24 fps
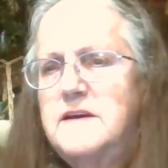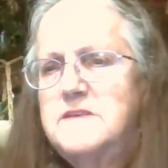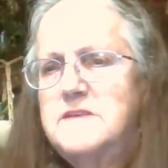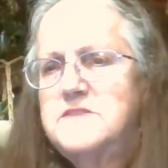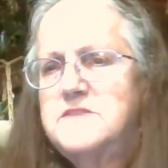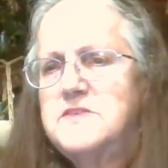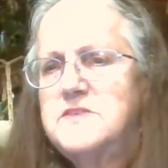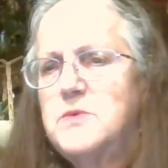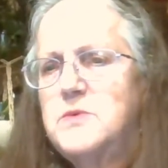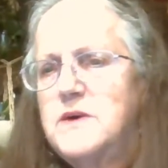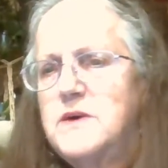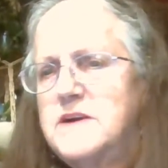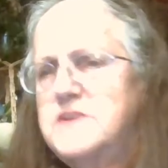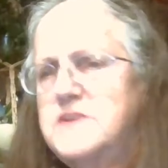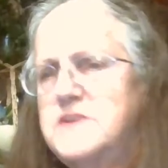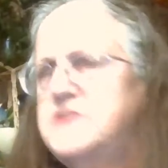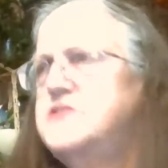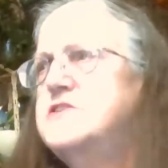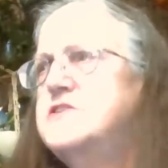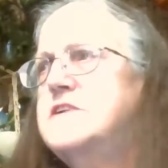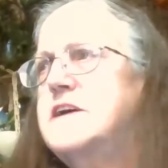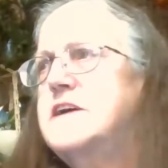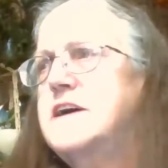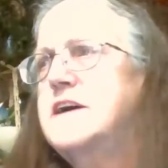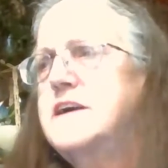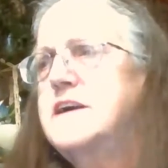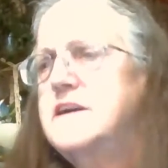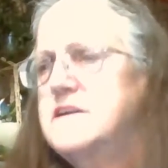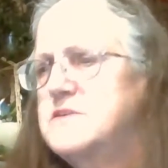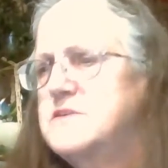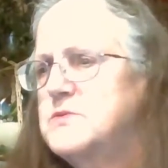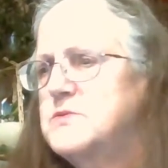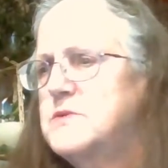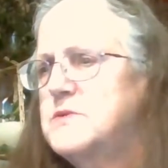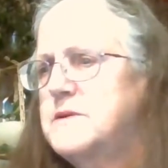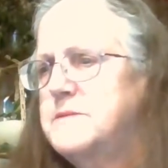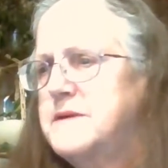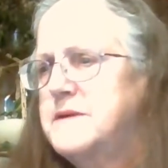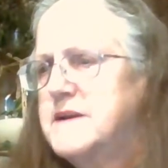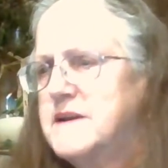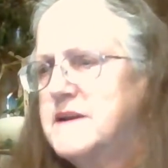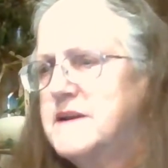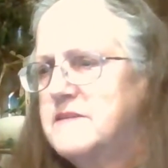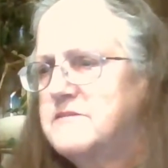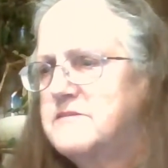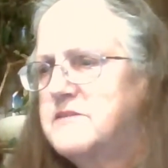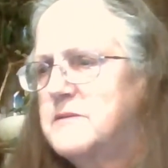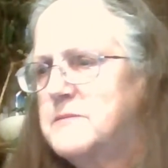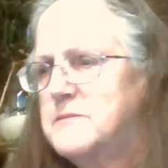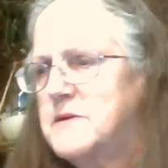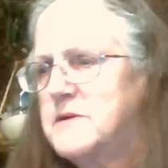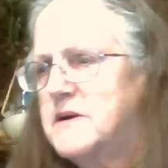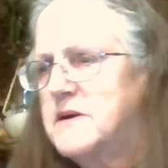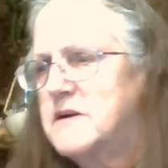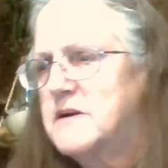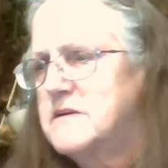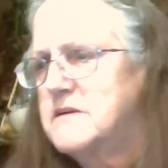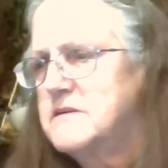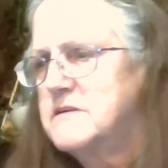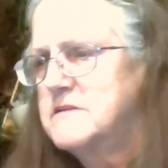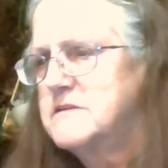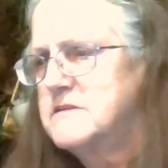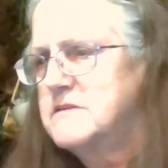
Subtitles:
so why should I, is what I'm getting from her.